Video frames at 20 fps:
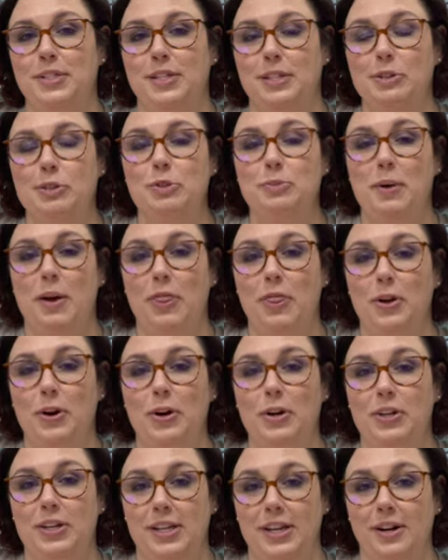This was my
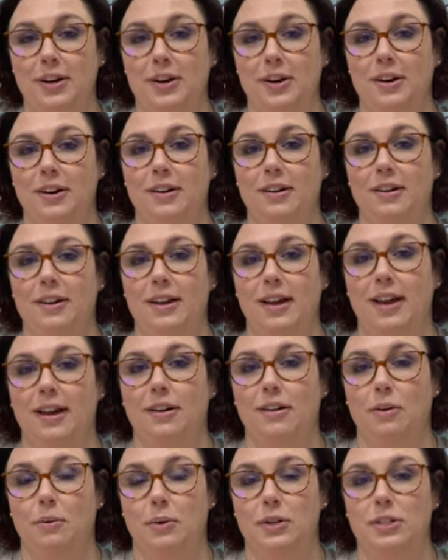3rd year
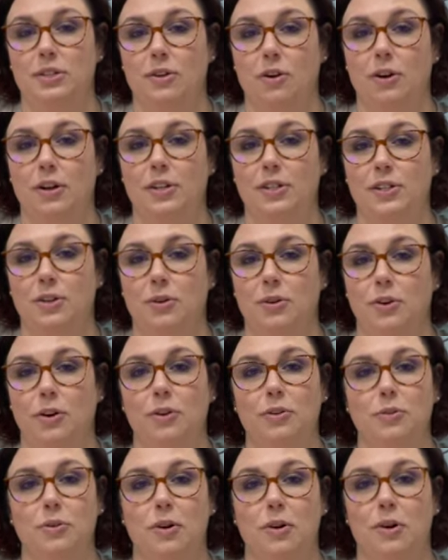going to the Arkansas
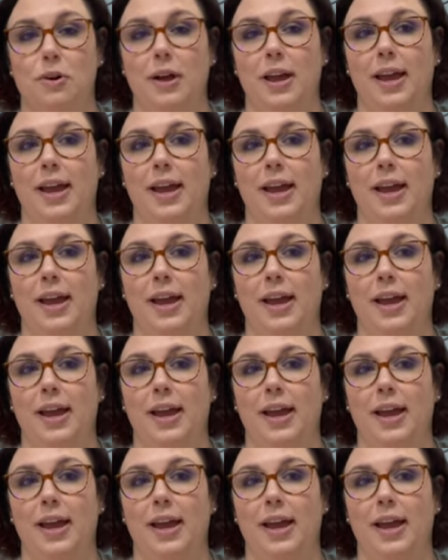Yarn Crawl,